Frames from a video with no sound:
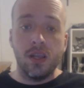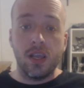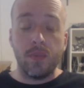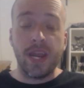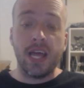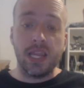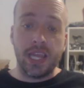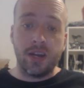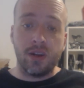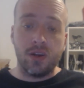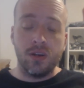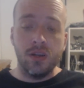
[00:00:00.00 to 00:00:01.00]
coming out
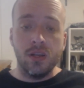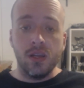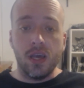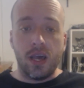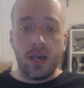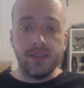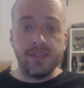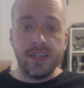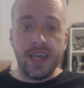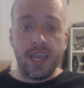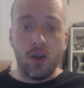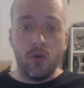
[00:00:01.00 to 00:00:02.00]
later
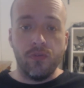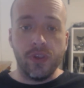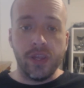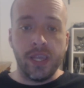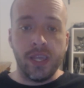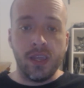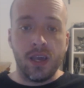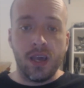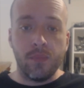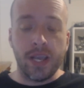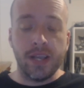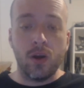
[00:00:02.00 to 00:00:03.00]
today, hopefully,
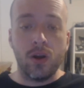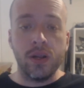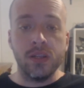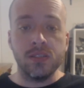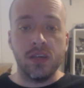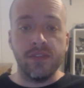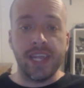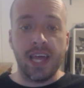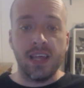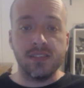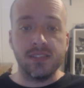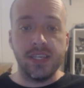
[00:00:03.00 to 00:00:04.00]
my Guardians of the
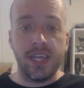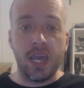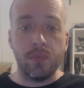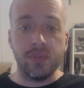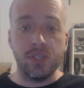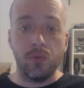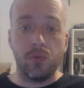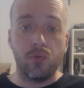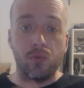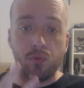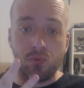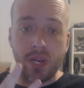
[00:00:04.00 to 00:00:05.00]
Galaxy episode
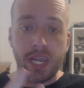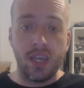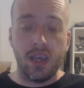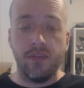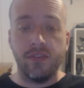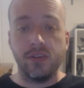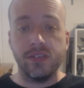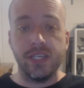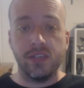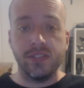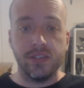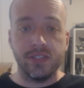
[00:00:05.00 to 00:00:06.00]
3 of their
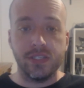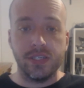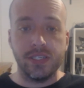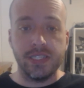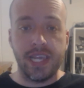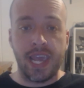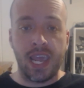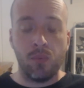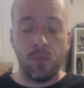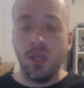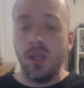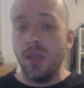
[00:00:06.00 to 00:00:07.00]
Telltale series
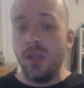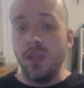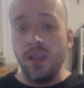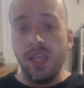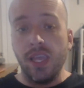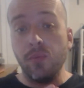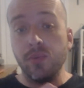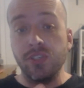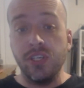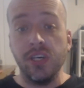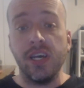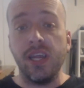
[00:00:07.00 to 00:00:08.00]
game. It was
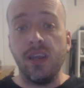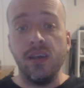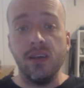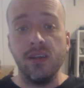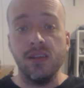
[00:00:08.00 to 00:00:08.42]
good.